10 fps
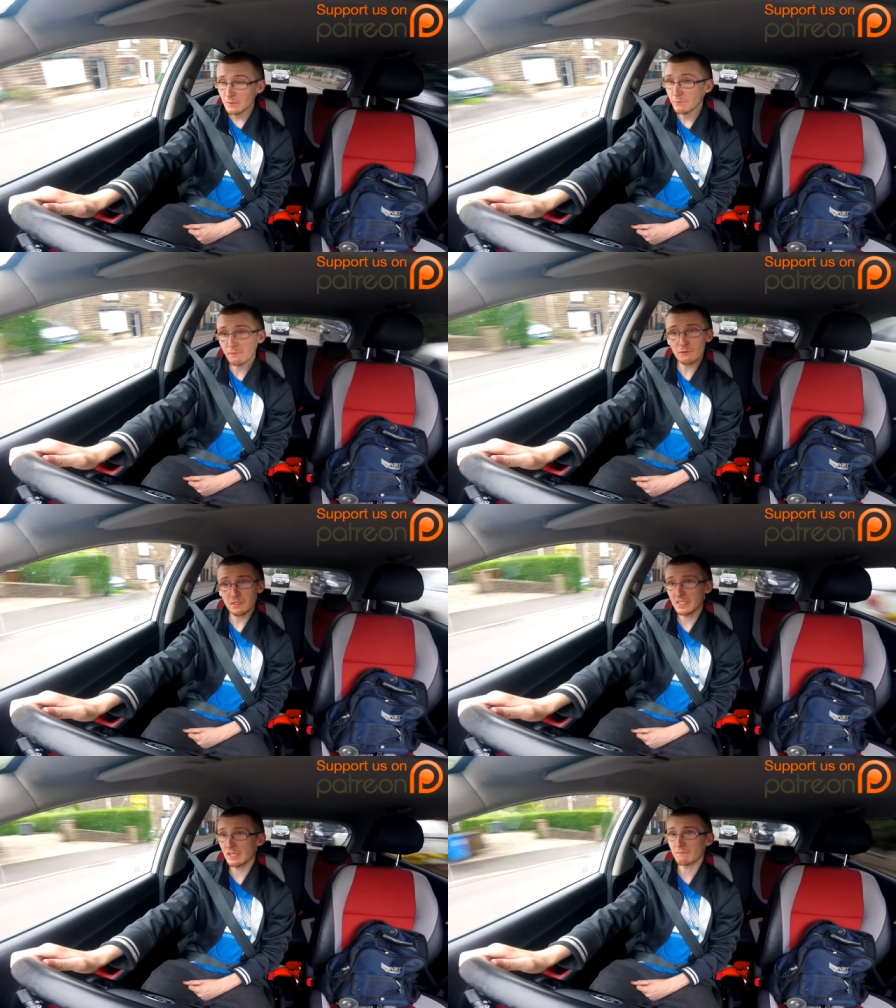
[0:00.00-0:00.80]
before we
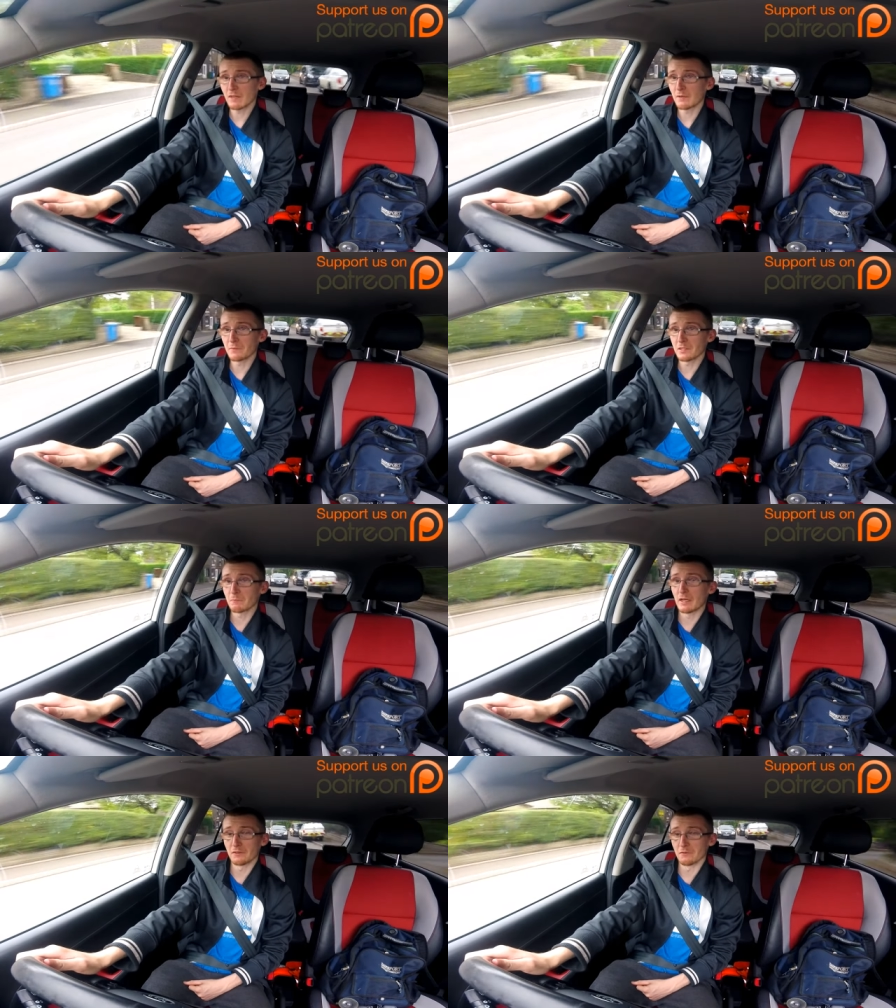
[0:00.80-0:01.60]
started fighting with this
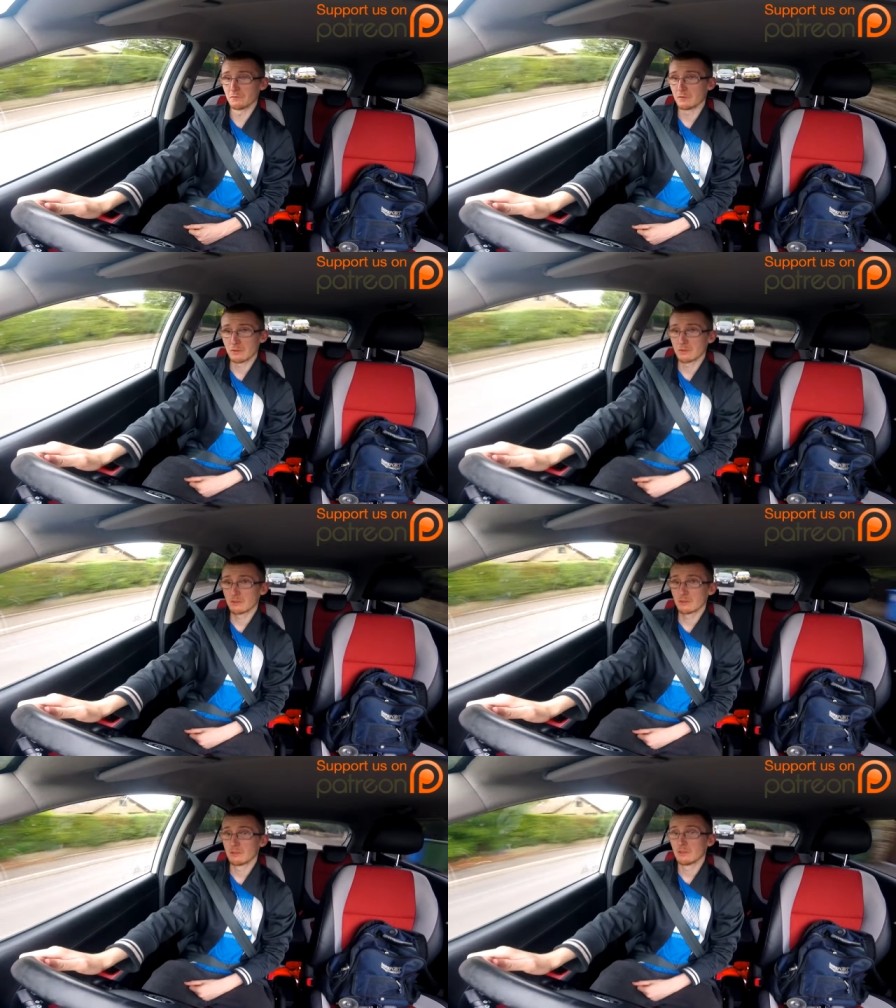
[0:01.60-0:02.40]
panel,
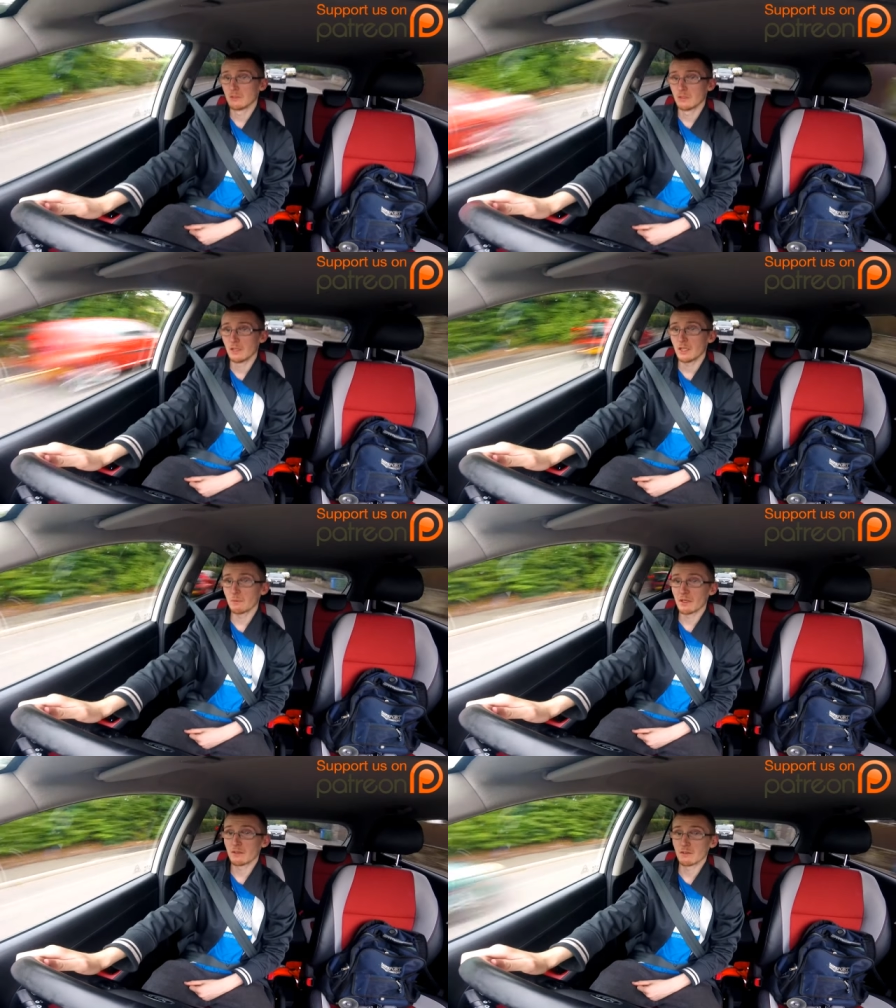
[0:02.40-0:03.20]
he
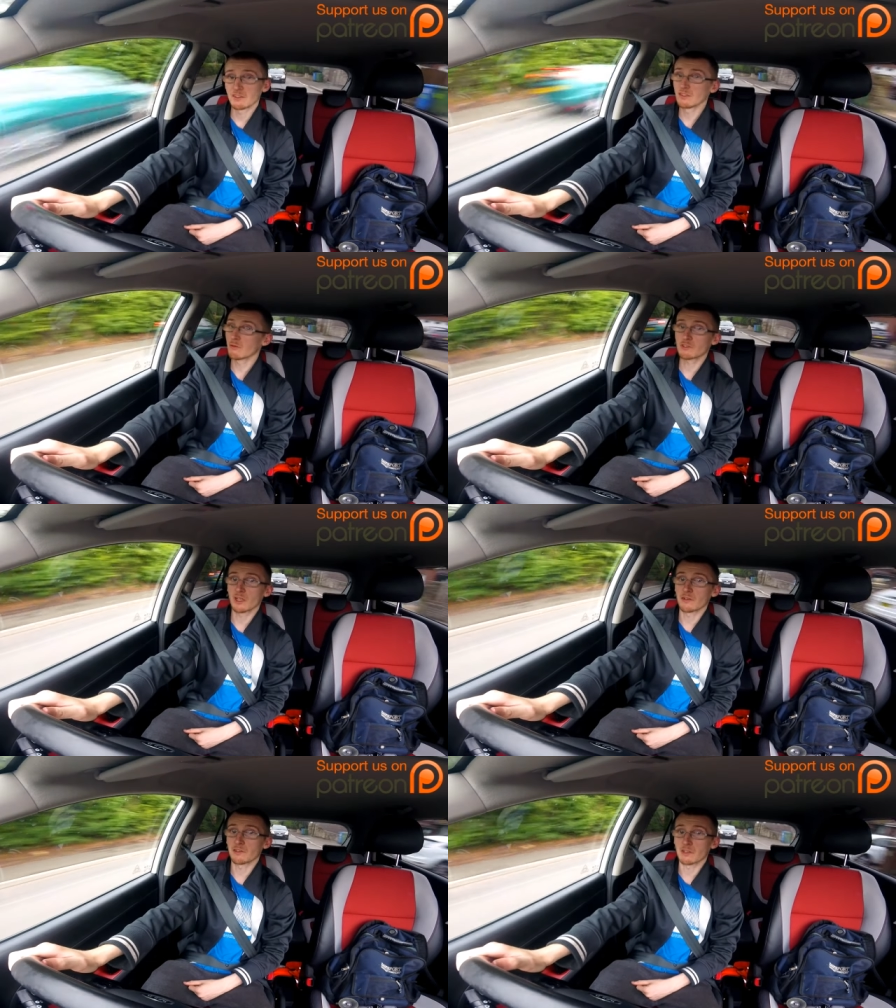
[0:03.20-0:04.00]
went, "There's no
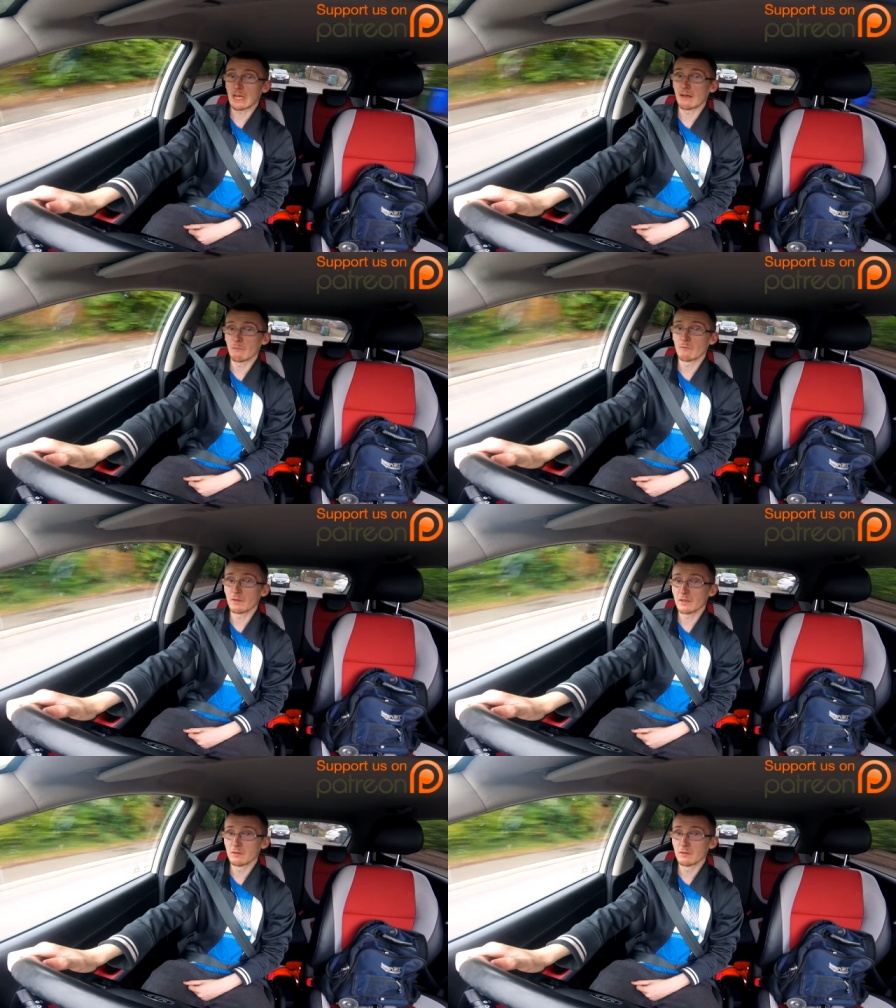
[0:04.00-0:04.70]
chance you'll get out of here."